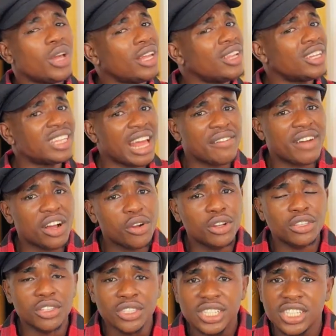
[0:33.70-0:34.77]
are not ever
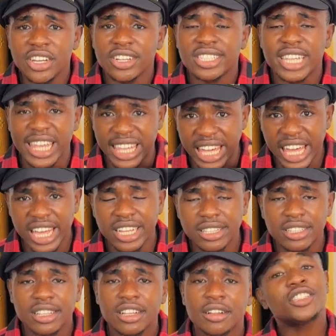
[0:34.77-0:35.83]
going to see us again.
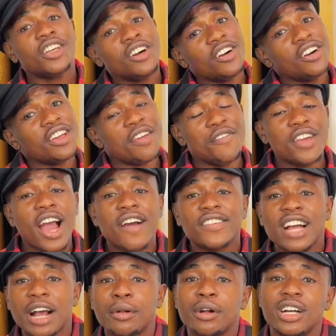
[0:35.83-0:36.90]
So if you
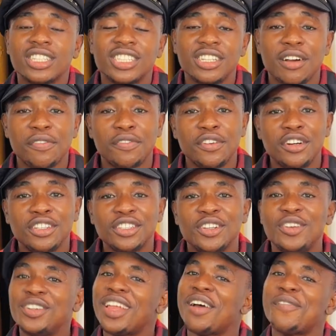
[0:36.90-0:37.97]
have CapCut in your phone,
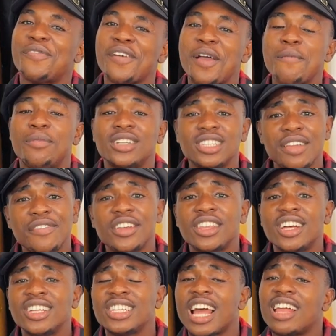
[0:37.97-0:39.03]
good and fine, but if you
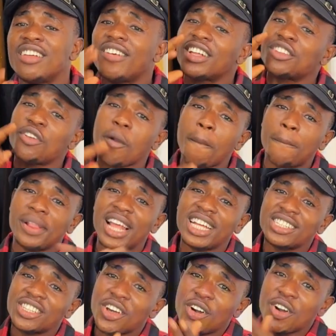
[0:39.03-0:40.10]
don't, head over to your Play
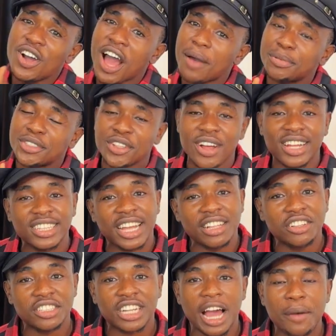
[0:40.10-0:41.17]
Store or App Store and
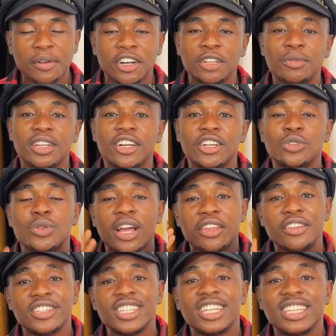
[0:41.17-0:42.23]
download CapCut, because we are
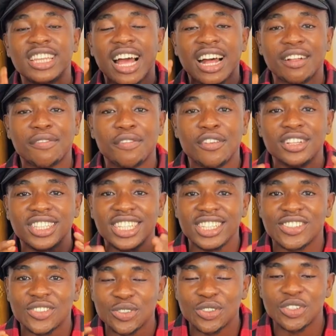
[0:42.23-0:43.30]
using that for
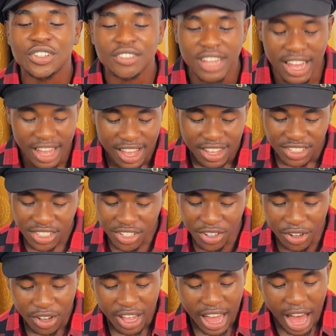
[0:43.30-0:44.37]
this tutorial.
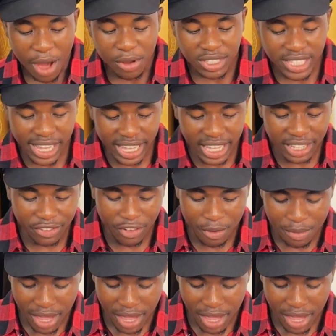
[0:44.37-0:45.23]
So I will take it from